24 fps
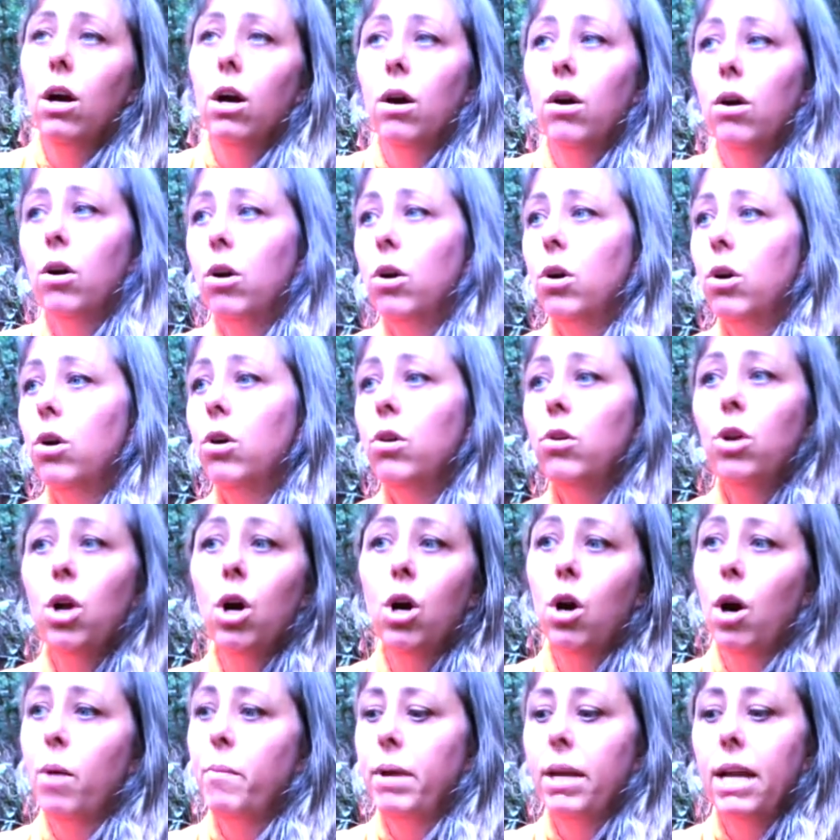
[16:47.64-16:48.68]
who
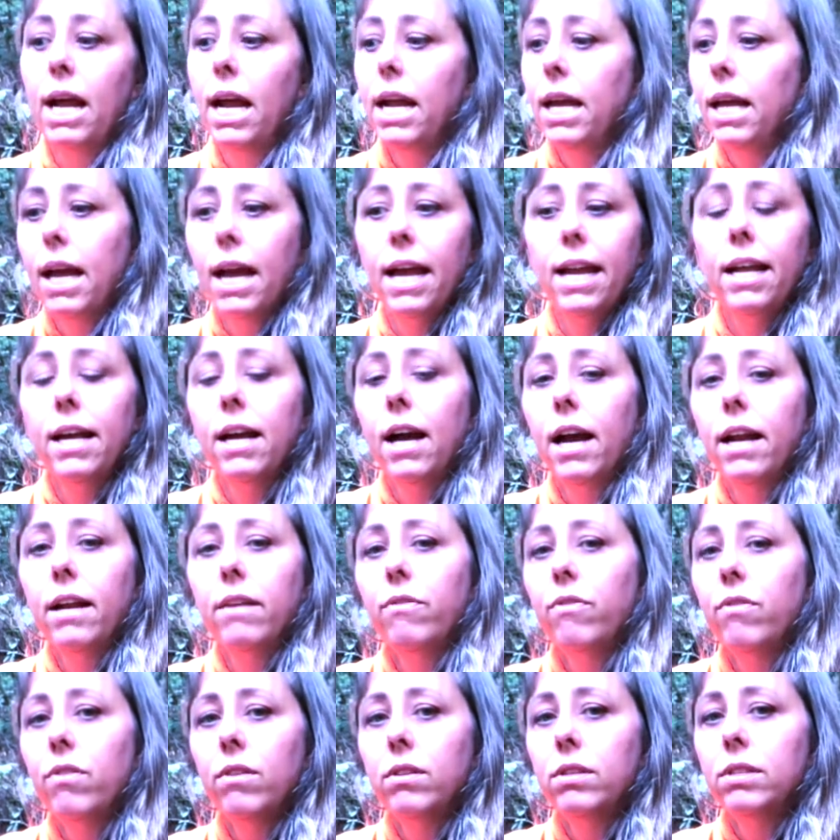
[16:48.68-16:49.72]
knows? I mean, any kind
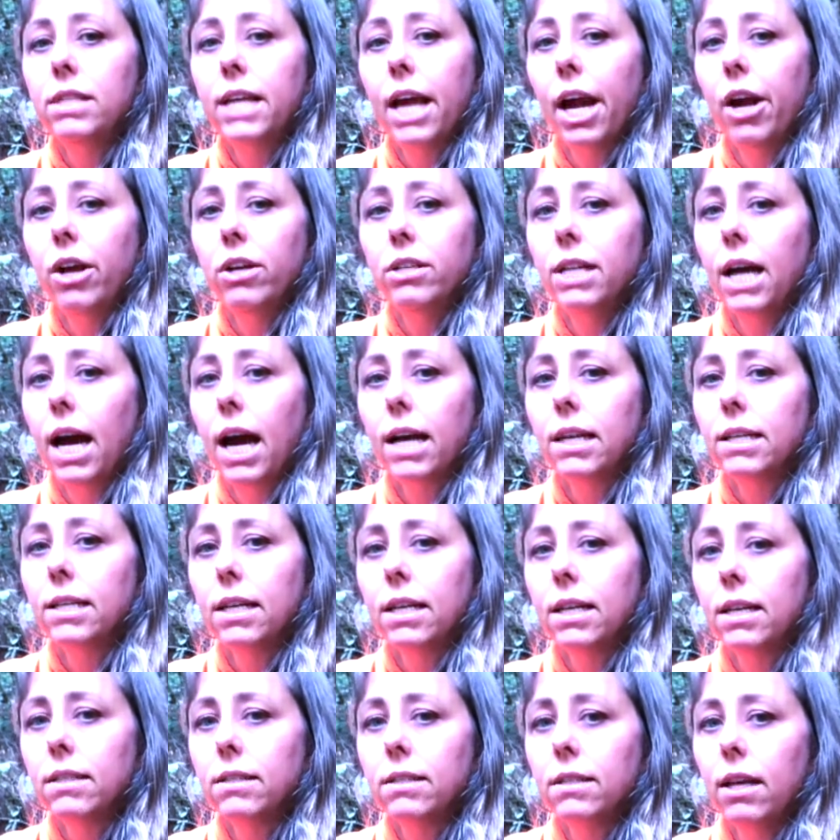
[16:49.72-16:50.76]
of scare
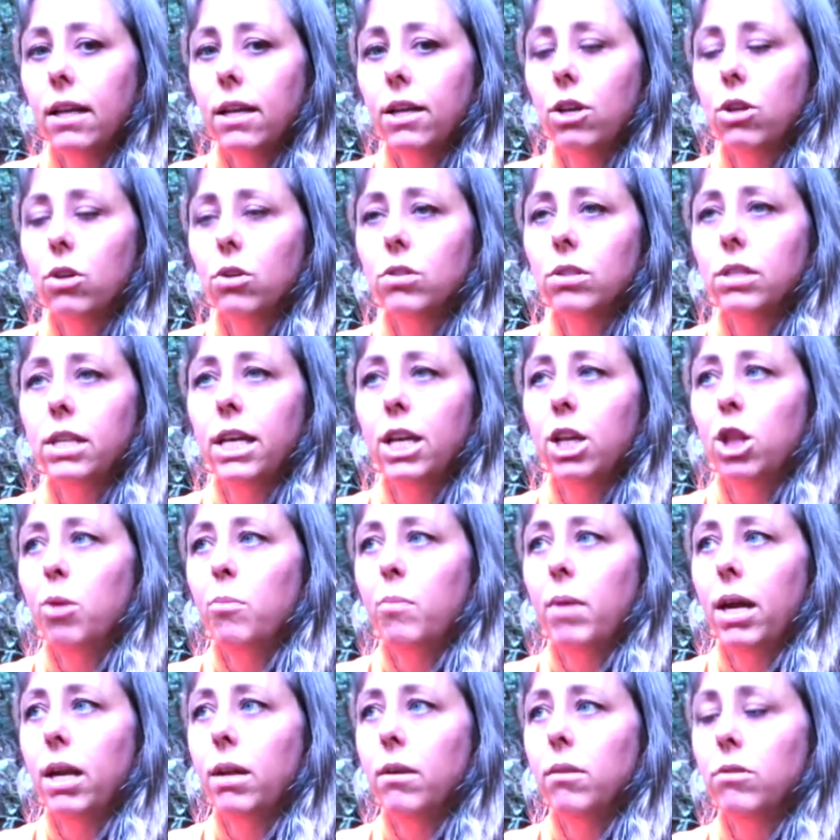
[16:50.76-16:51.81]
tactics that you'll see in the
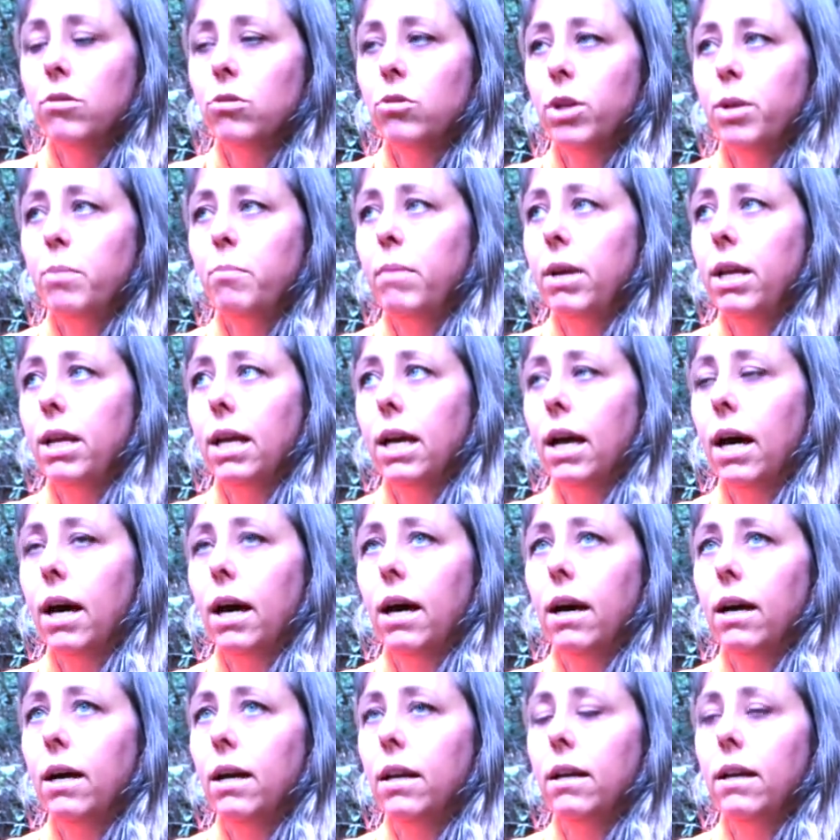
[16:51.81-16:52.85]
mainstream media,
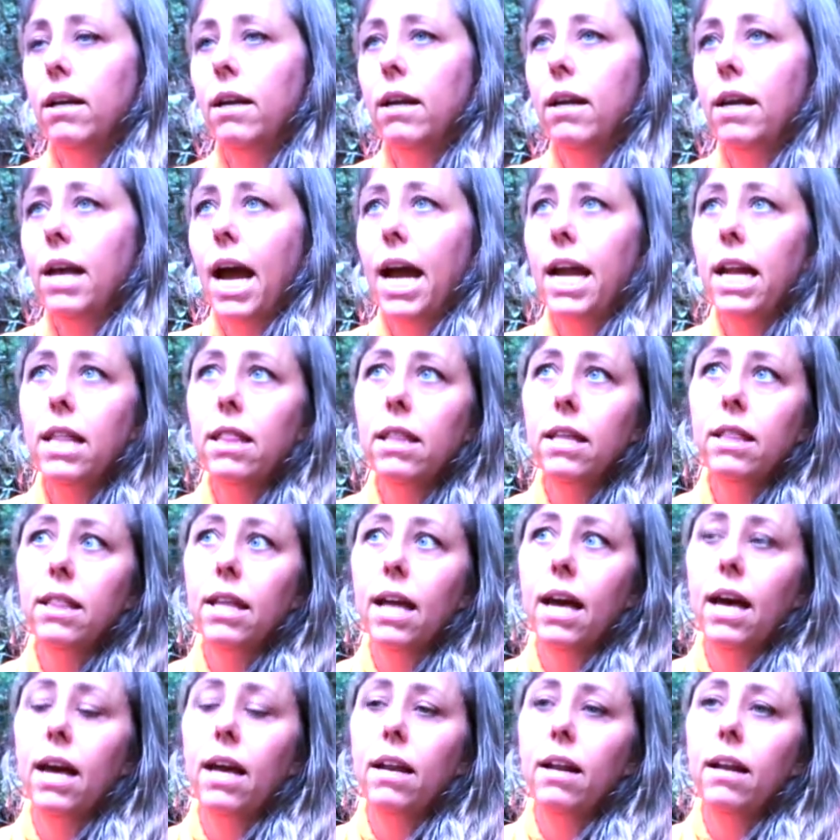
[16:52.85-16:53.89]
and anything
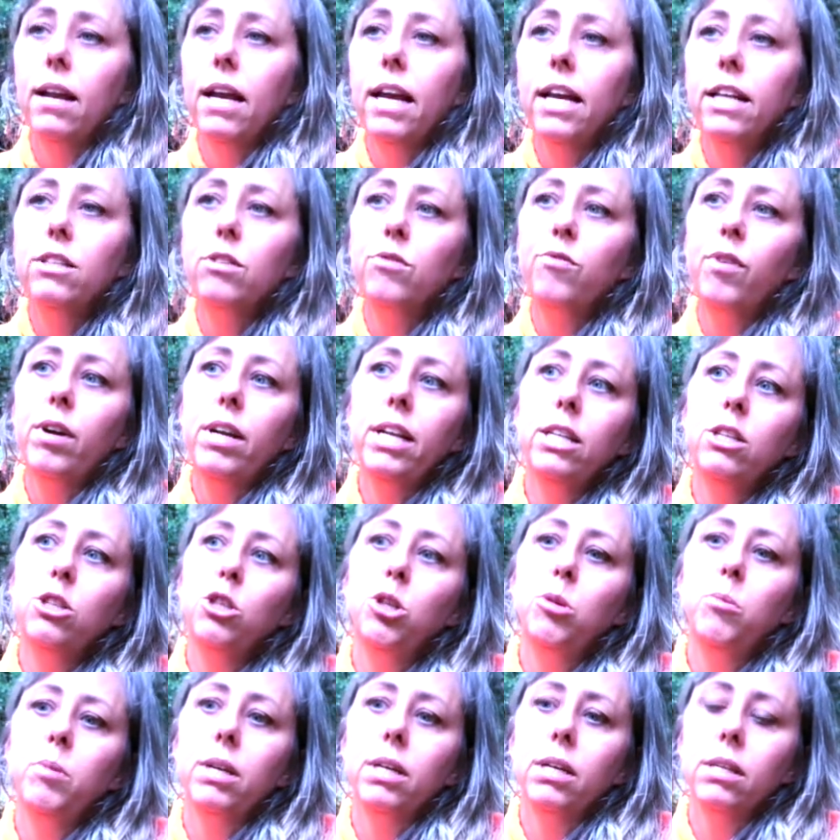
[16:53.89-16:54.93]
that, it's funny
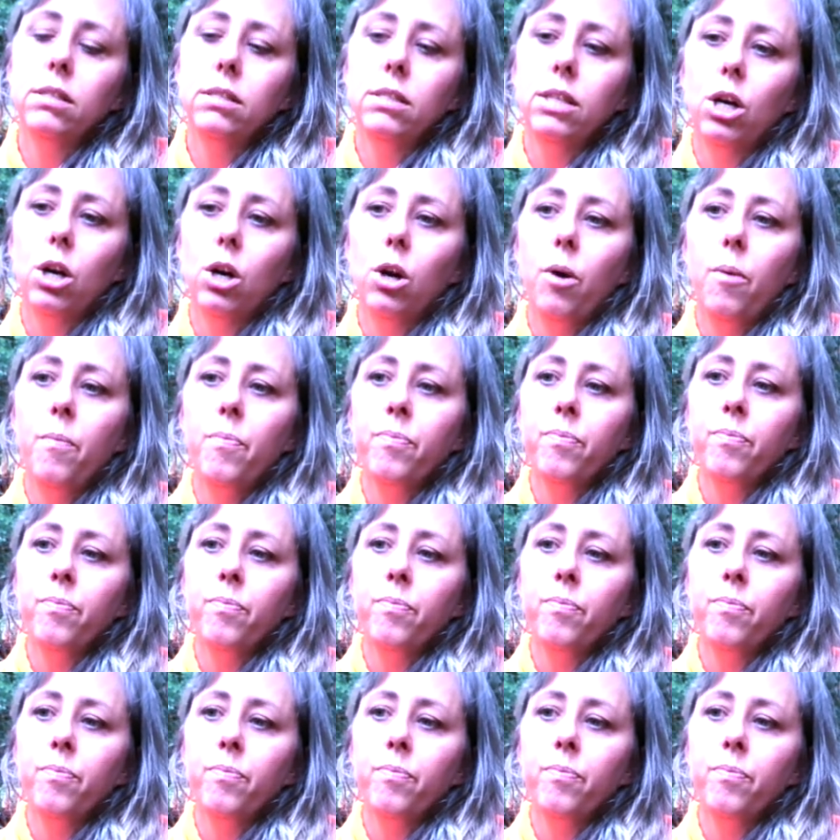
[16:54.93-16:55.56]
too, because they'll